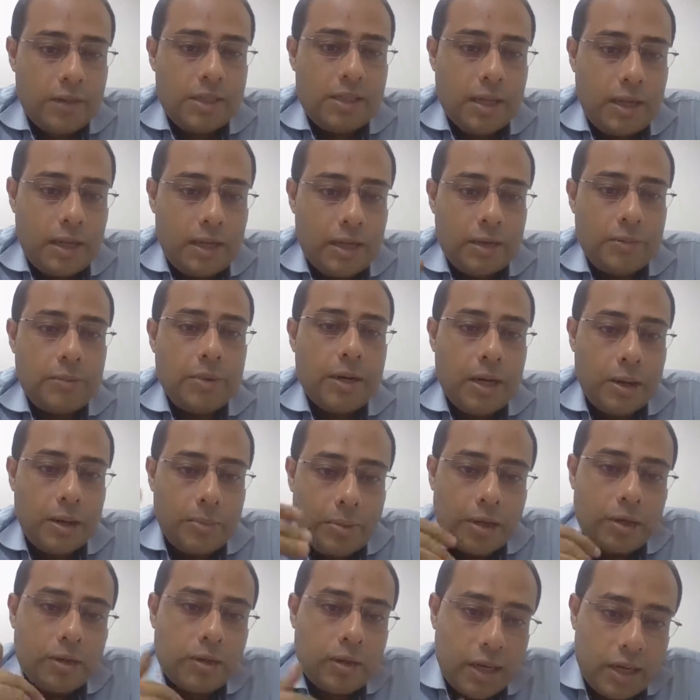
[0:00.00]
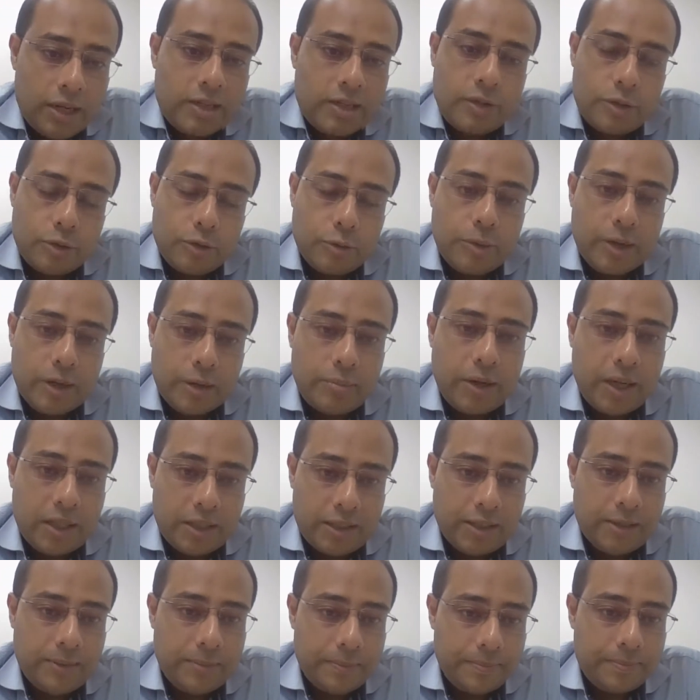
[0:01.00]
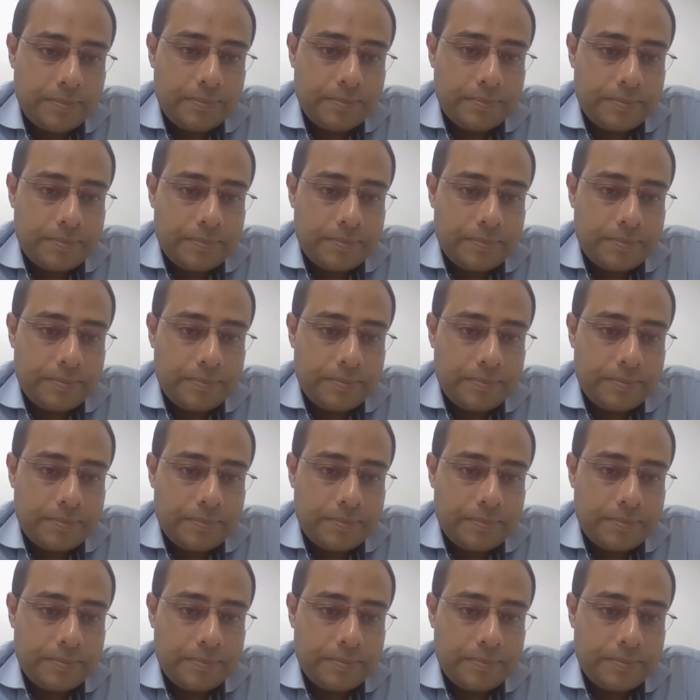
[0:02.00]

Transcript: which ultimately percolates into better margin.